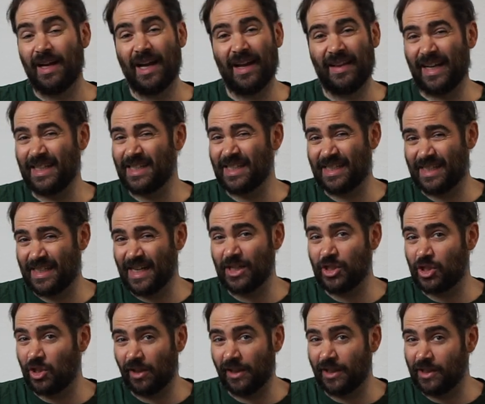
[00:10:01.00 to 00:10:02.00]
And that's
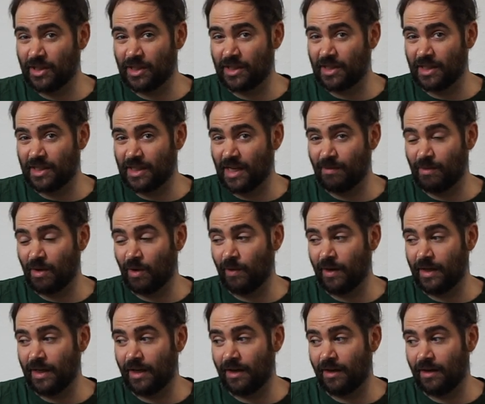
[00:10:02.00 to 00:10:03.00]
essentially just the same thing we
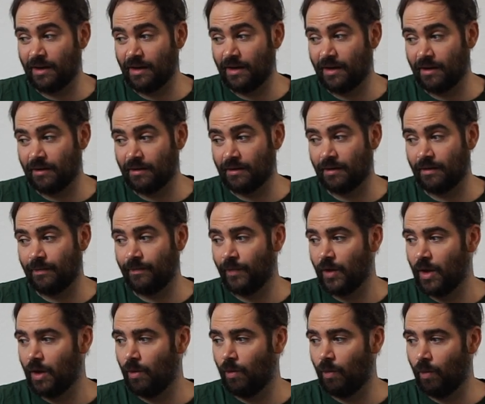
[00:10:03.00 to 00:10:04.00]
did.
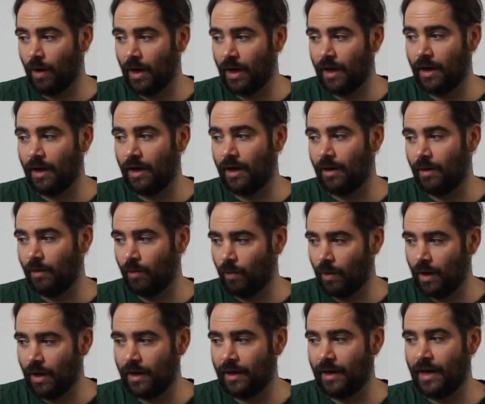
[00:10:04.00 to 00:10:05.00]
One,
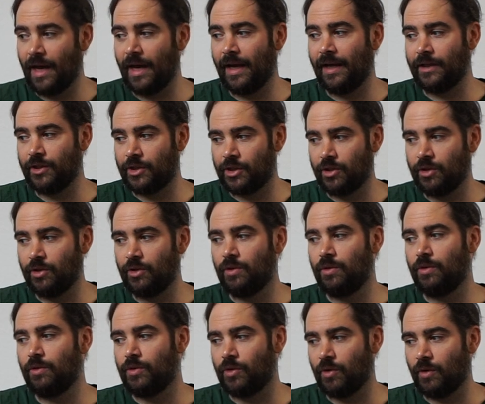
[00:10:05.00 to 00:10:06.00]
two,
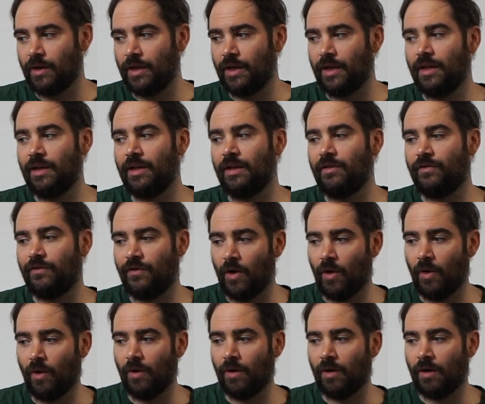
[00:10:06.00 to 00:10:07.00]
three,
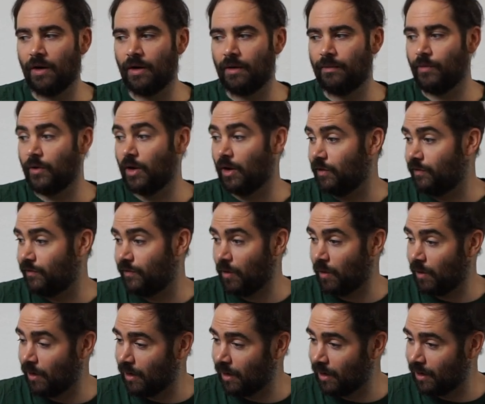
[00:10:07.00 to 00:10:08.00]
four, oh,
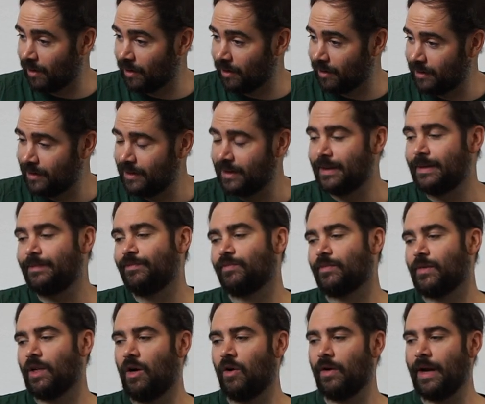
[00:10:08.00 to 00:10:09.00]
four.
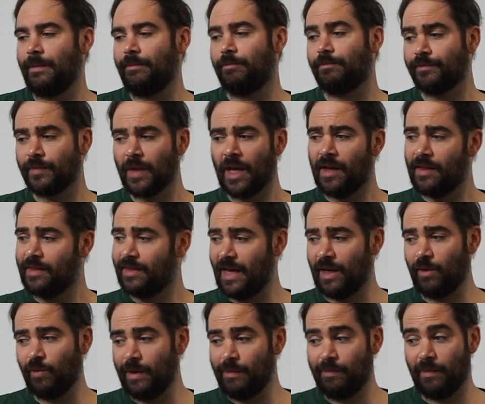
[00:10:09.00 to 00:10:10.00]
Okay.
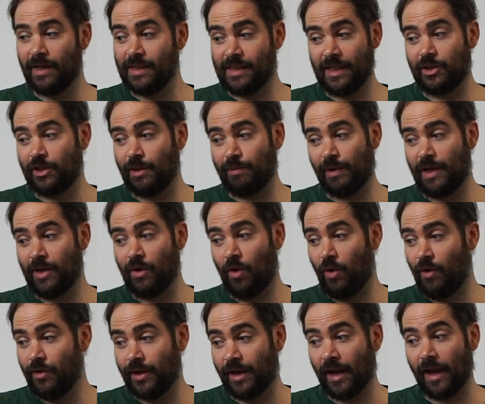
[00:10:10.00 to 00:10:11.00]
Then we essentially play the
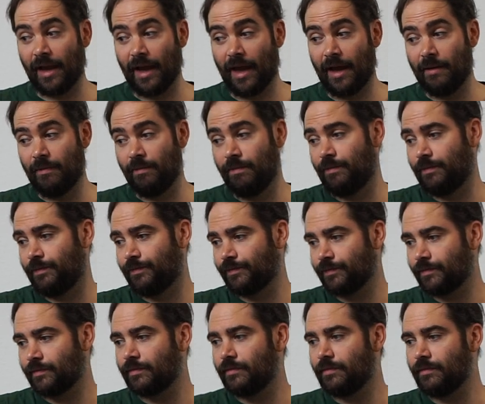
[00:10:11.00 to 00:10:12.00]
whole thing
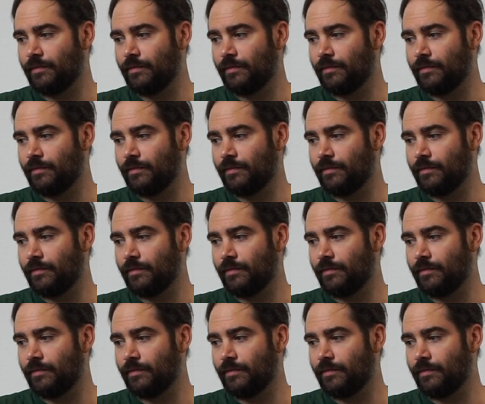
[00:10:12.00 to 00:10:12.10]
again.